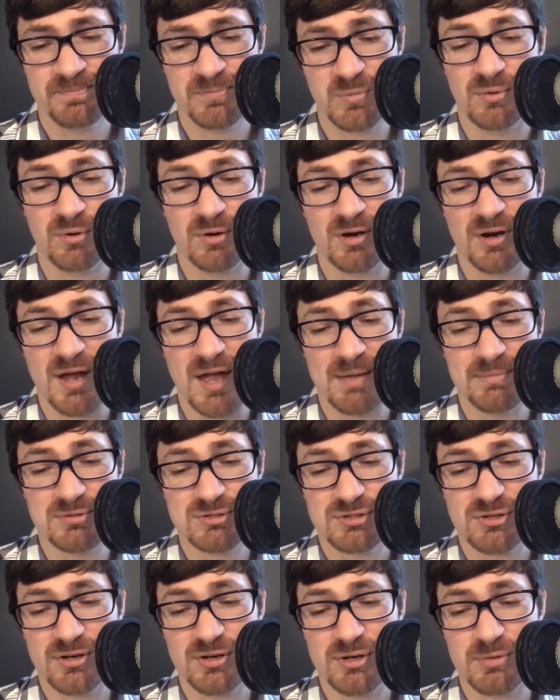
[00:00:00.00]
Or, "I'm
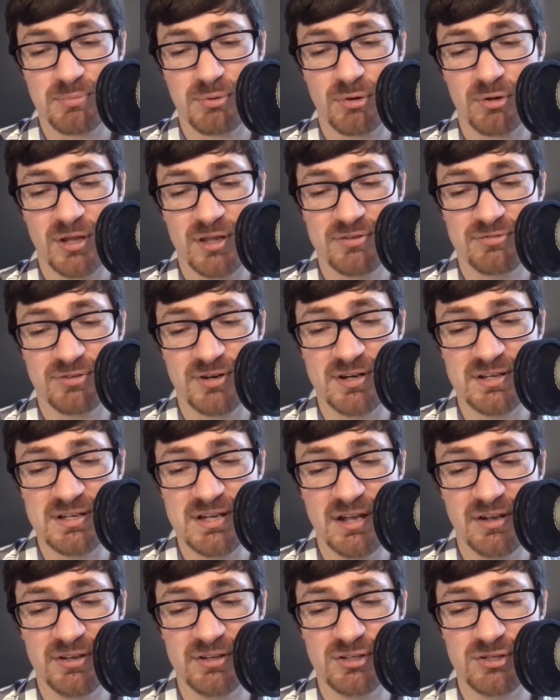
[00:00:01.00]
sorry your pro-life friend
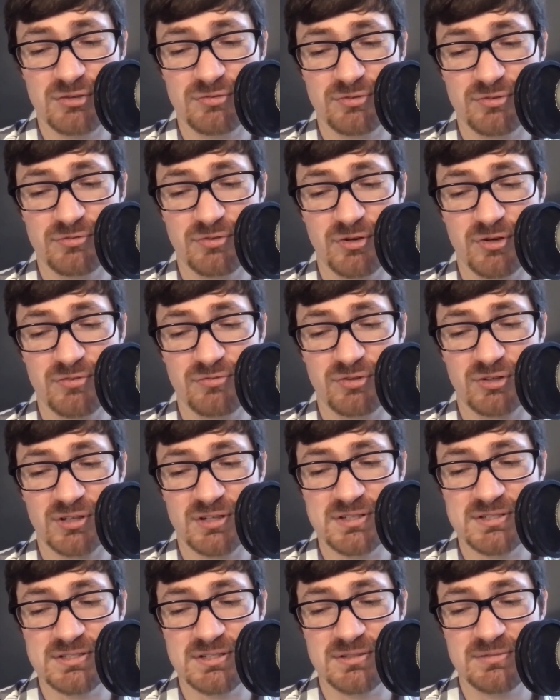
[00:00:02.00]
yelled at you for voting for
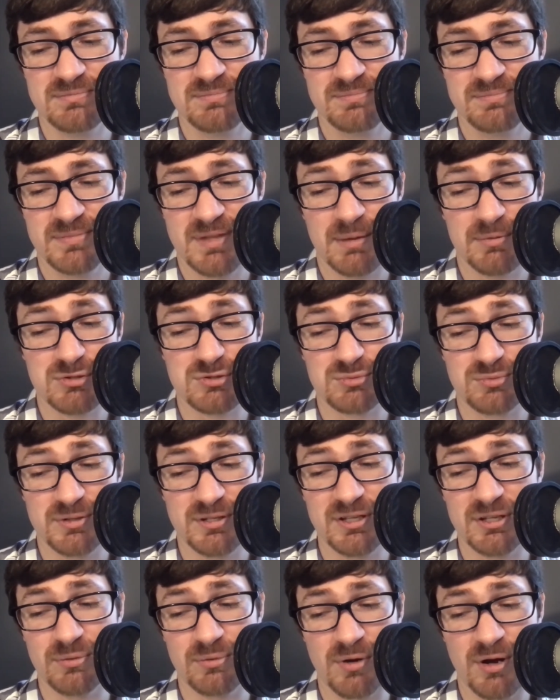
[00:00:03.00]
Clinton. That was
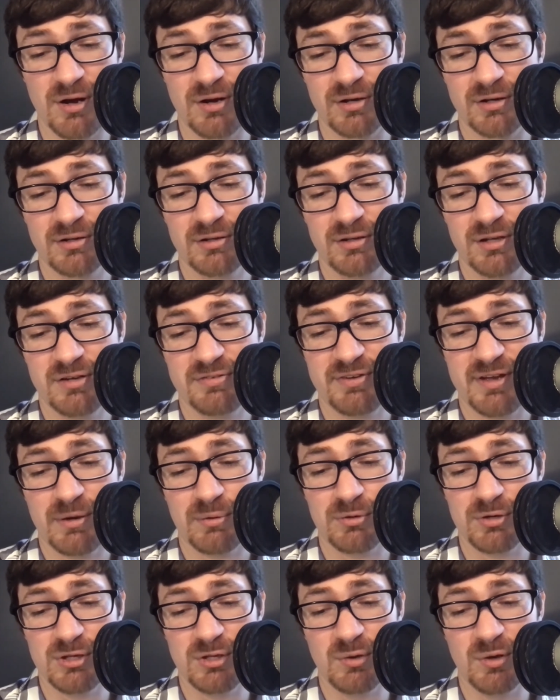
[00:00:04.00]
really wrong, and if I
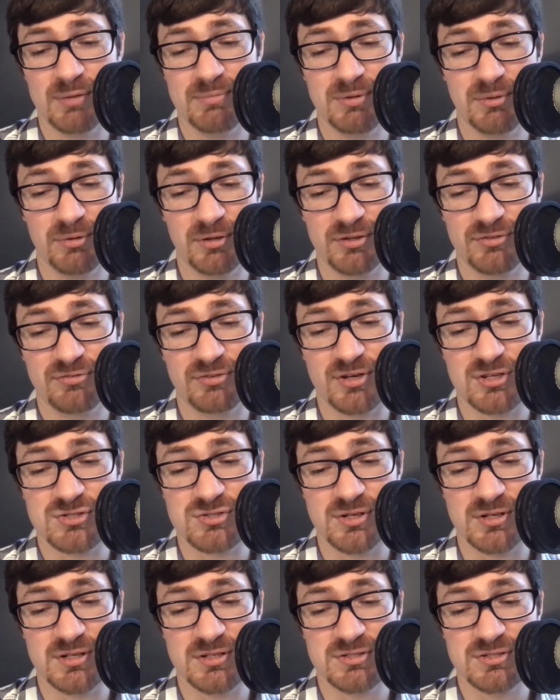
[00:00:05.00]
were you, I'd be really
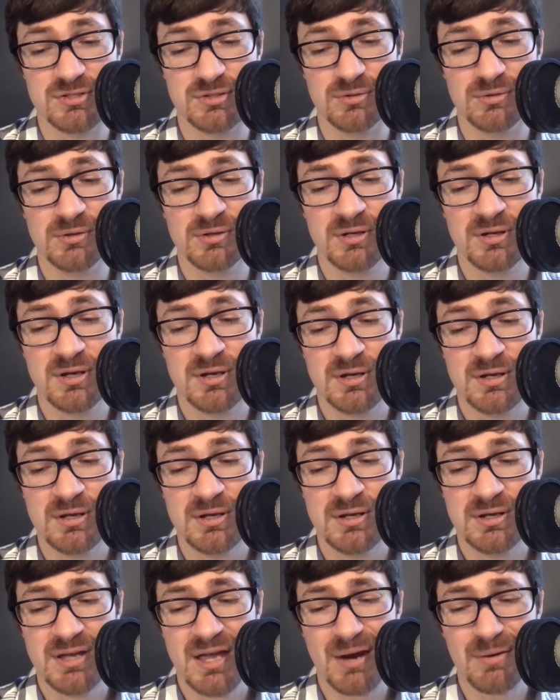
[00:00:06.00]
frustrated too."
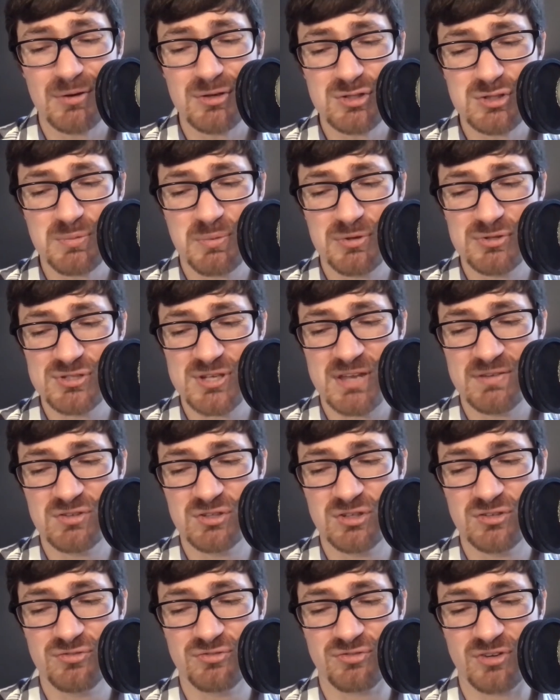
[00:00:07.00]
How are you supposed to have a
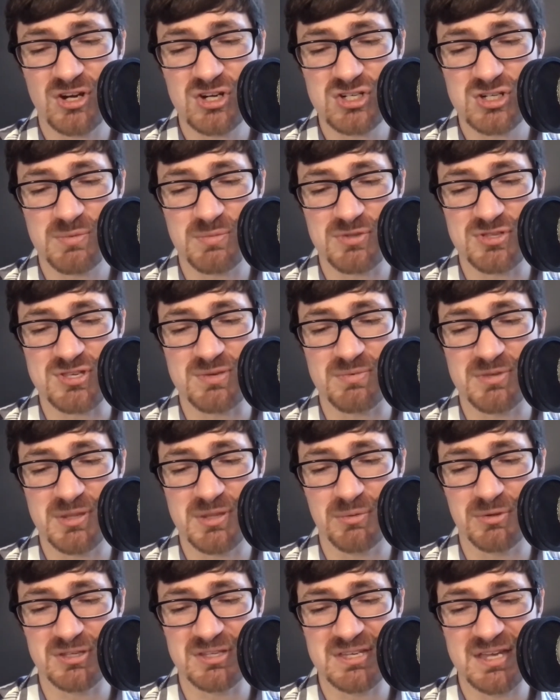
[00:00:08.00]
good friendship with someone that
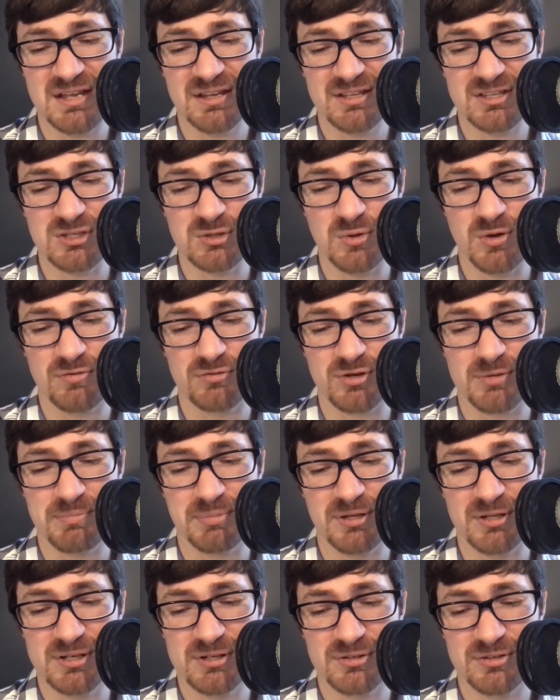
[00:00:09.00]
will yell at you over a
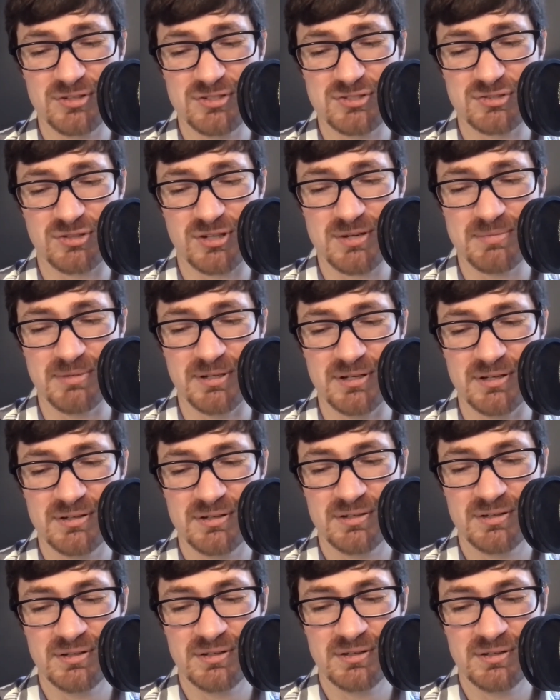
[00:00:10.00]
political disagreement?
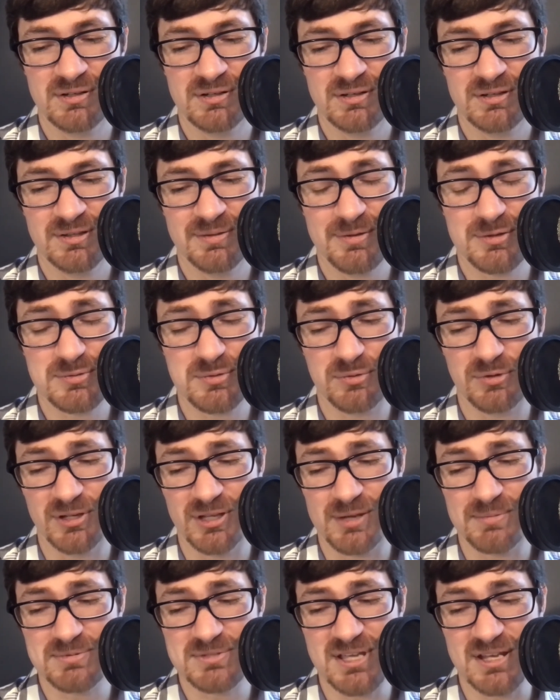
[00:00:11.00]
That must be
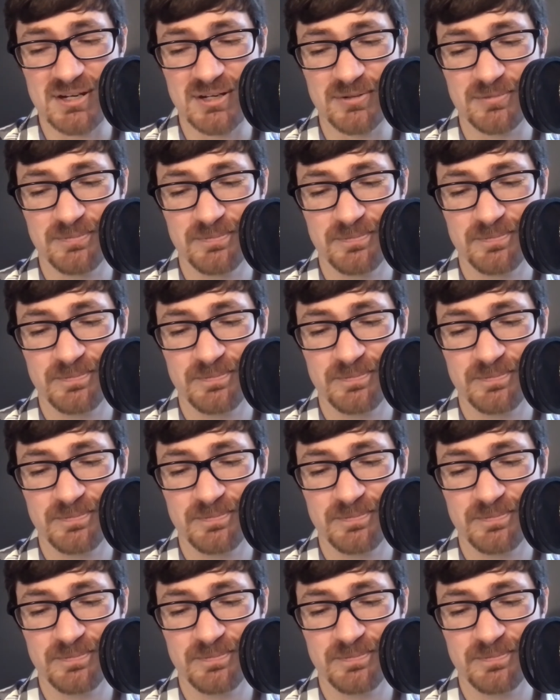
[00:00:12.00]
really upsetting.